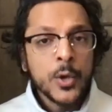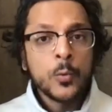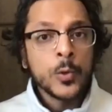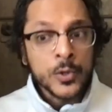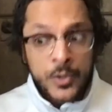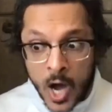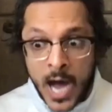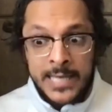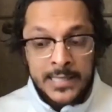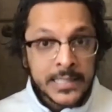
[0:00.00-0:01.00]
will
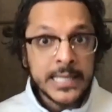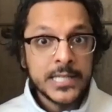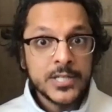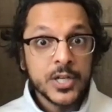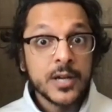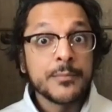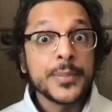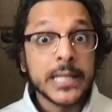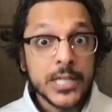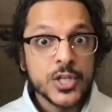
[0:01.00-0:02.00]
not lead to
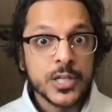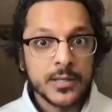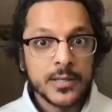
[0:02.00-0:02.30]
completion.